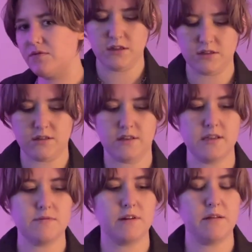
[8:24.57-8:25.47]
So
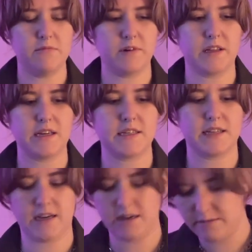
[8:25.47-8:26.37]
this one I'm really
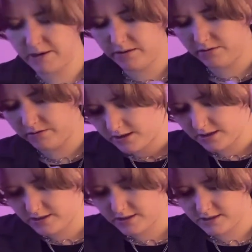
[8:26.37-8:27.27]
excited about.
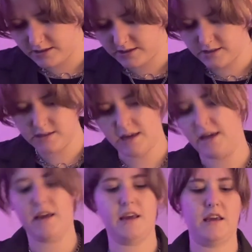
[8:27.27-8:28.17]
This is
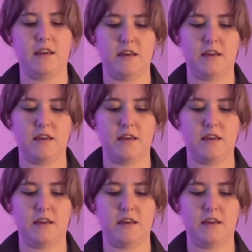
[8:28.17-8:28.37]
a